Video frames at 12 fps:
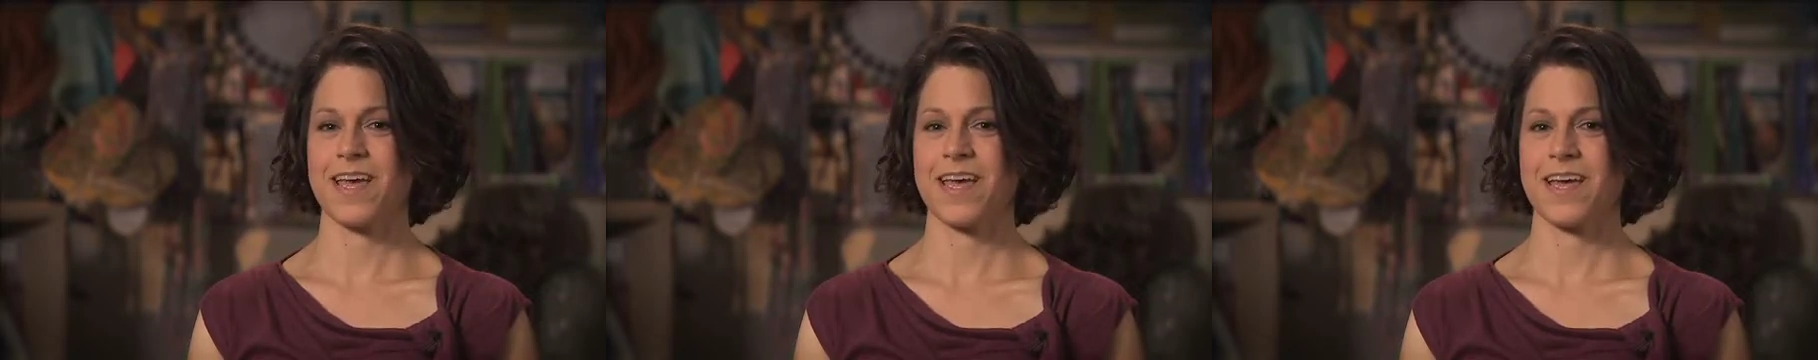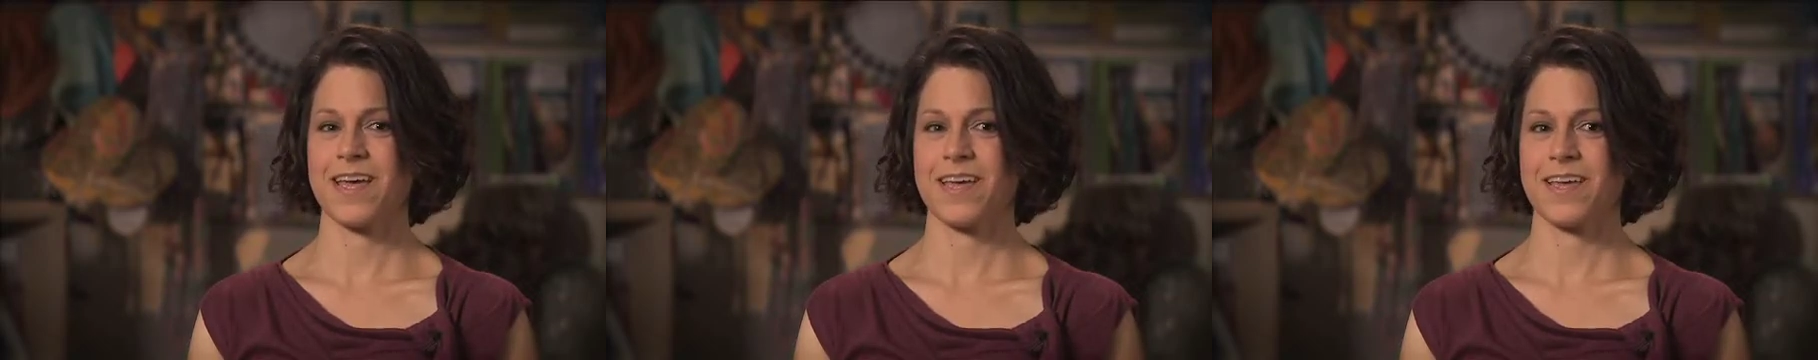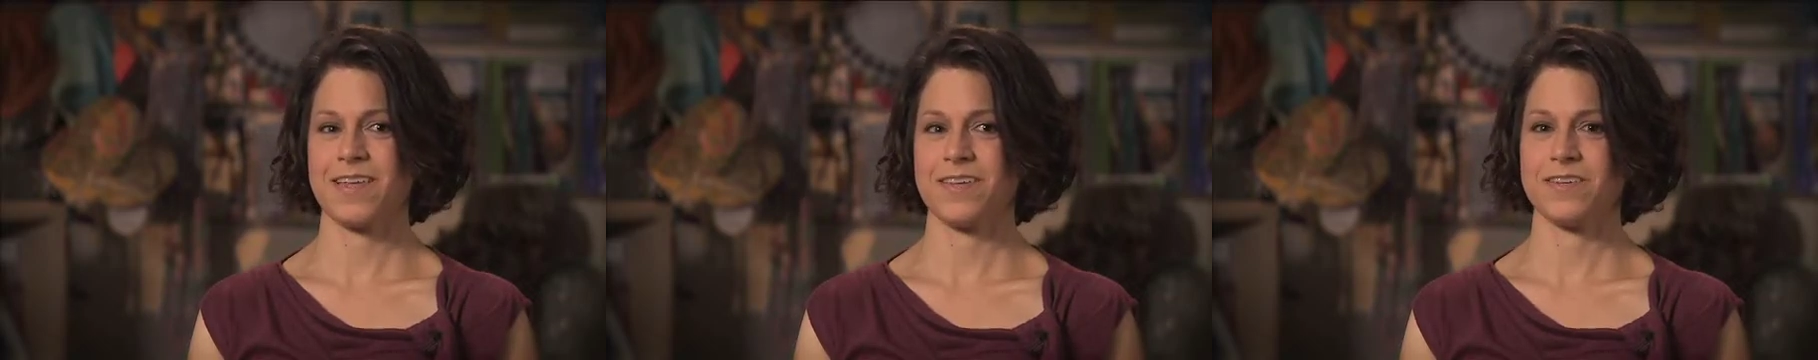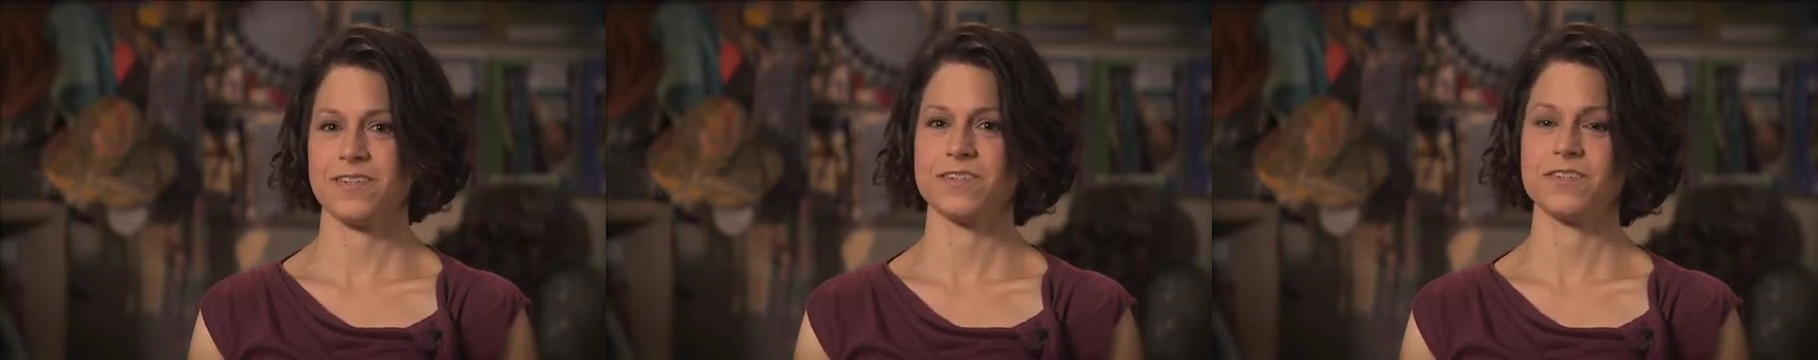
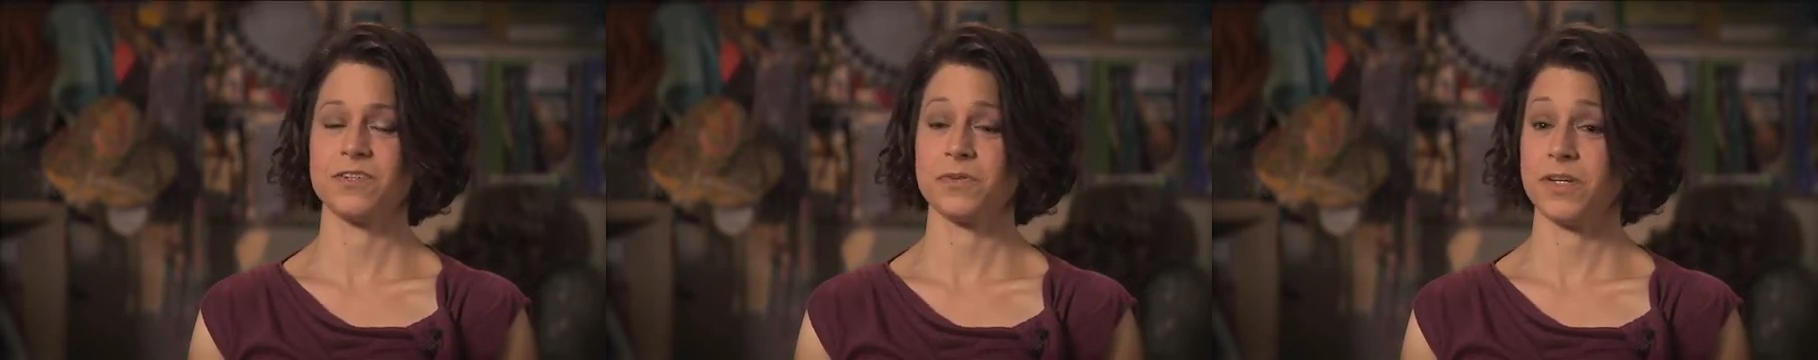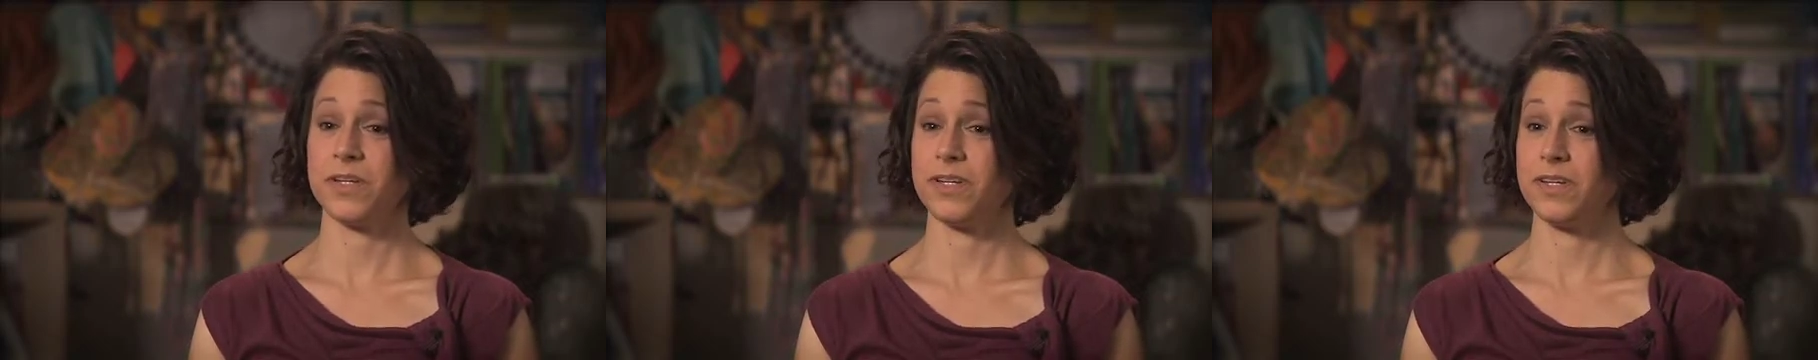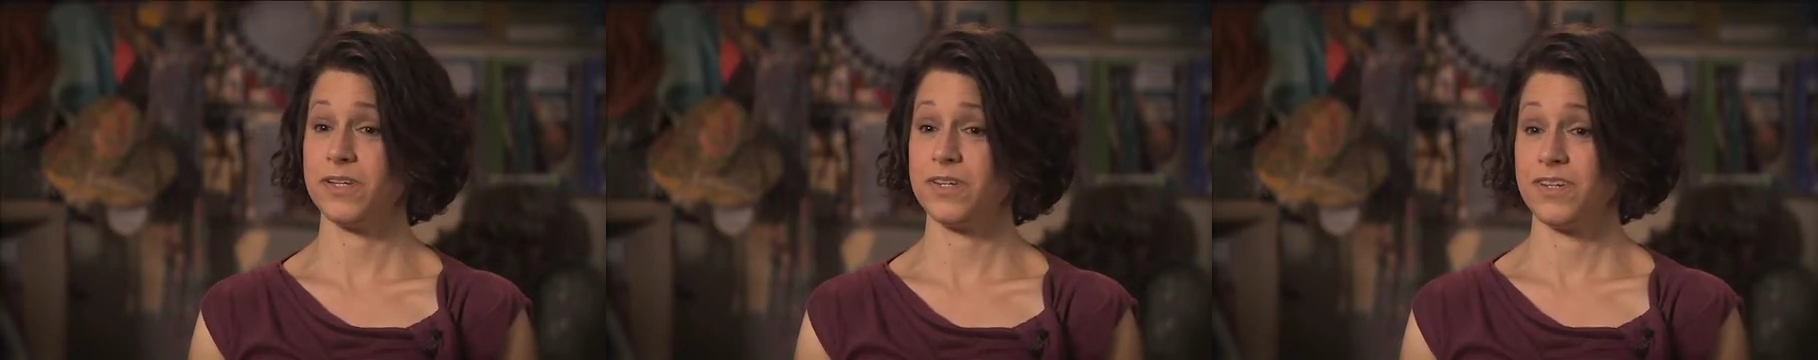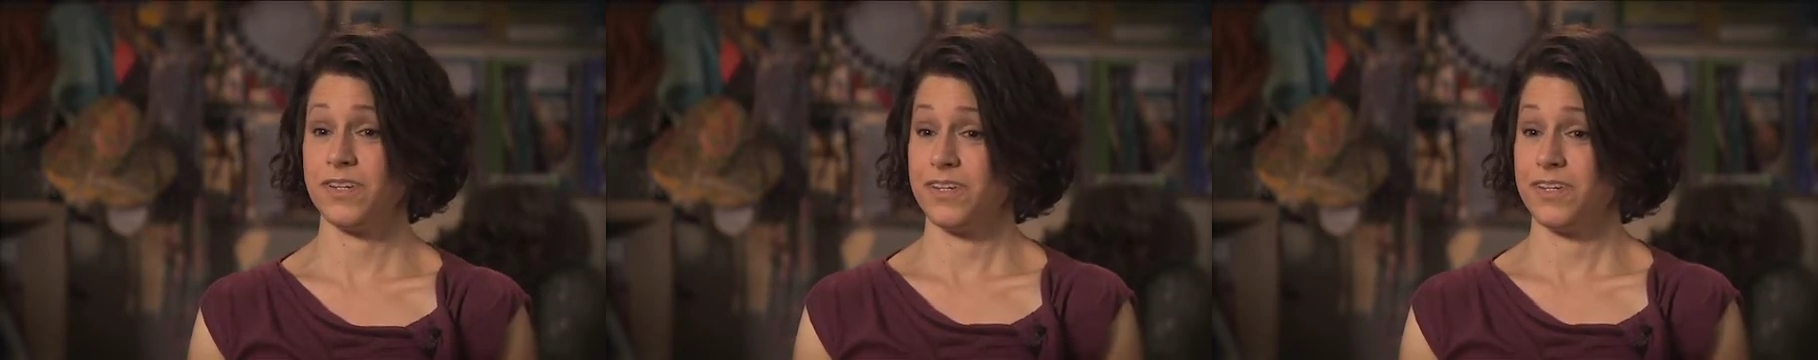and doing